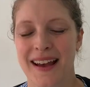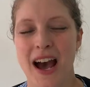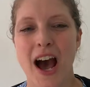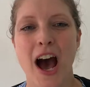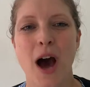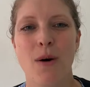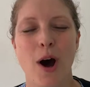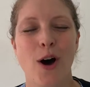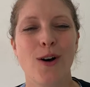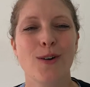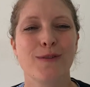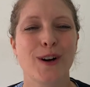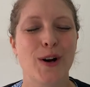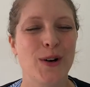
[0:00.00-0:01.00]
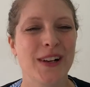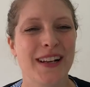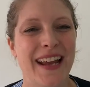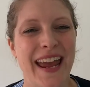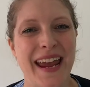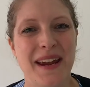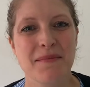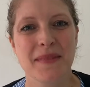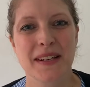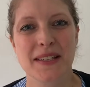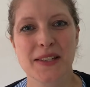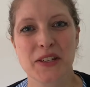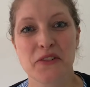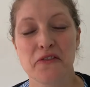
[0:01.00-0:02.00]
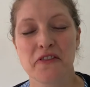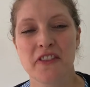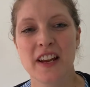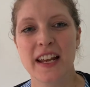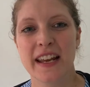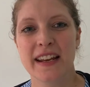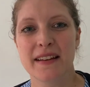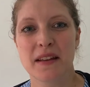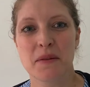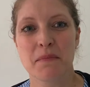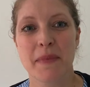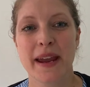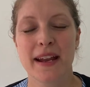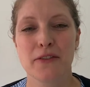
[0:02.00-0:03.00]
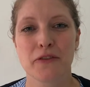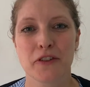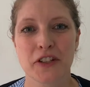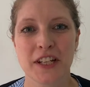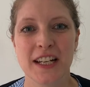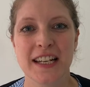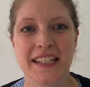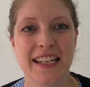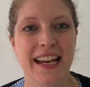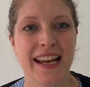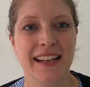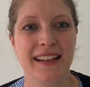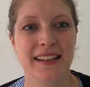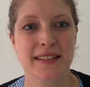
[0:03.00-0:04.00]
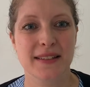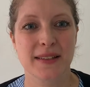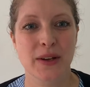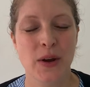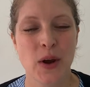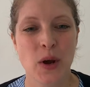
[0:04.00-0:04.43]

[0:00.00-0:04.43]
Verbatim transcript: Our overall aim is to fill in the male fertility atlas,